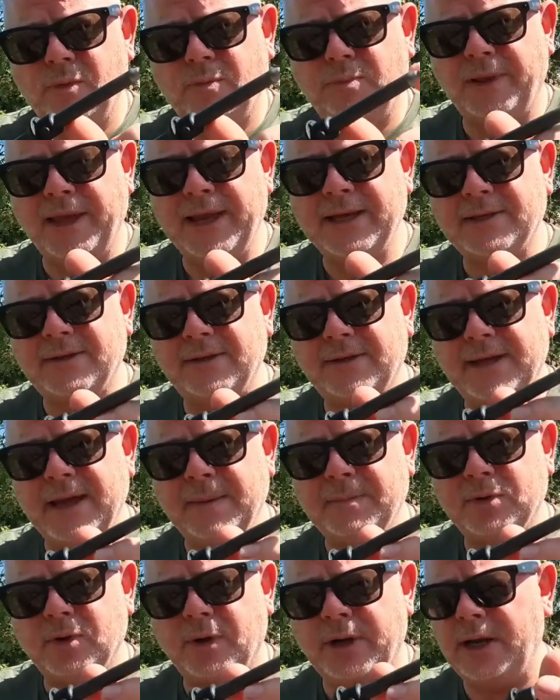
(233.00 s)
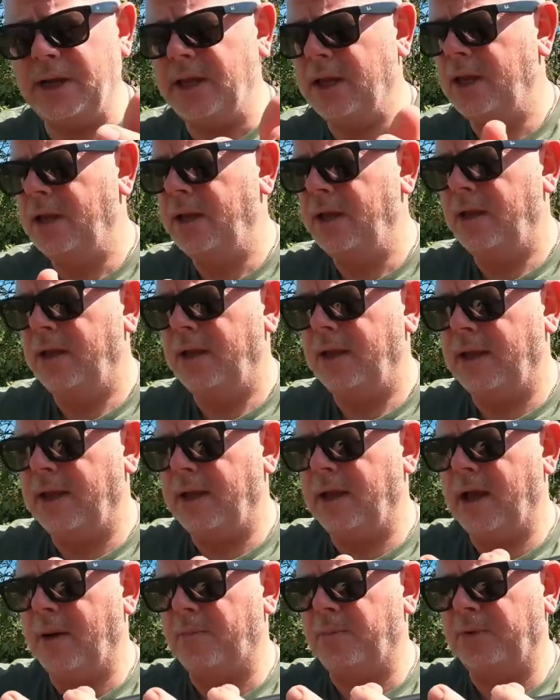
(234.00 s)
replace the tips on it.
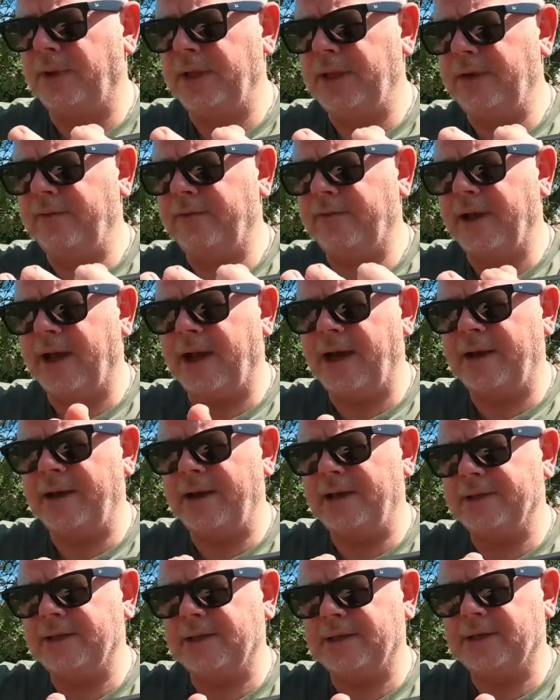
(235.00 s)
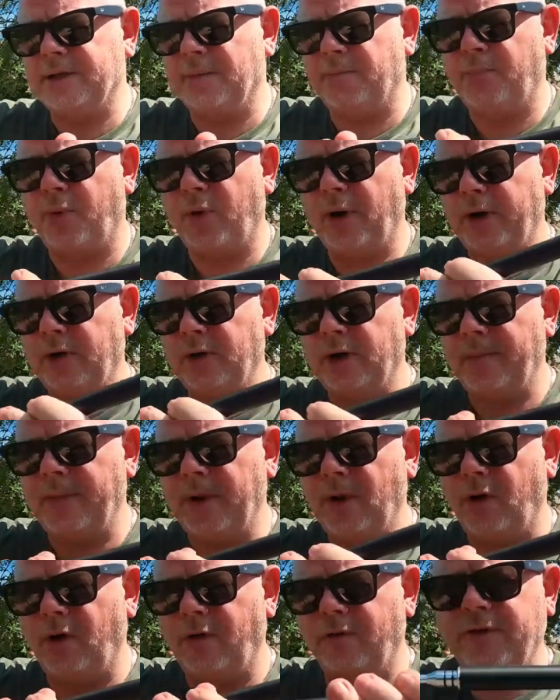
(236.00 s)
I believe Dan is at some point going to
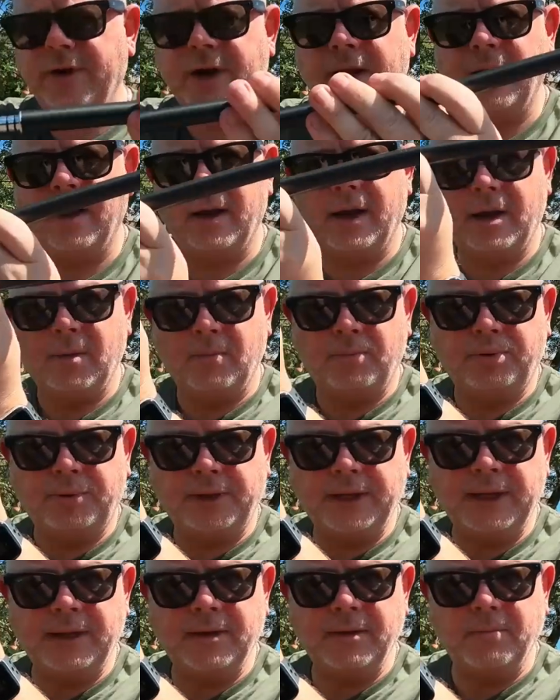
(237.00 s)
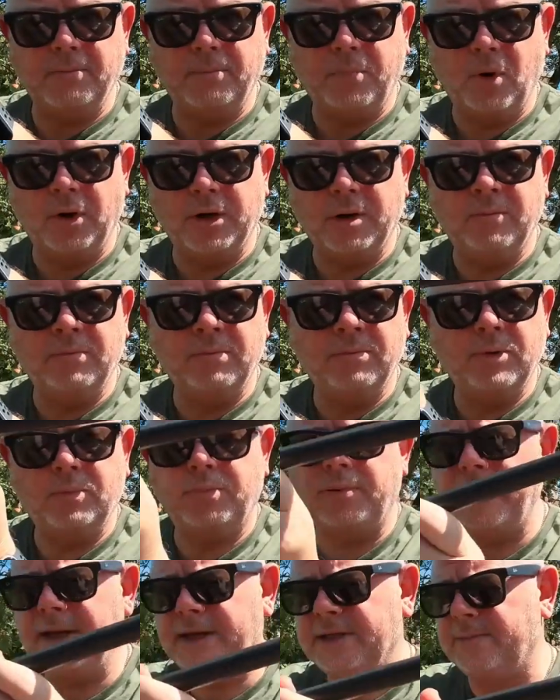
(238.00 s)
be offering a complete bottom
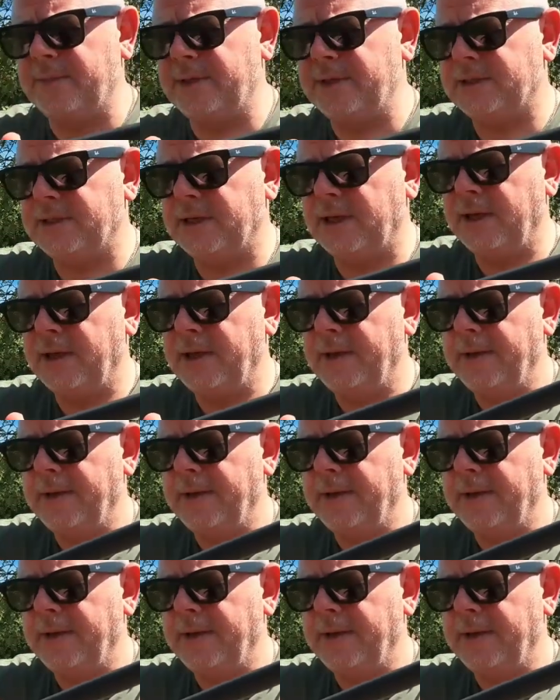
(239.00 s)
replacement.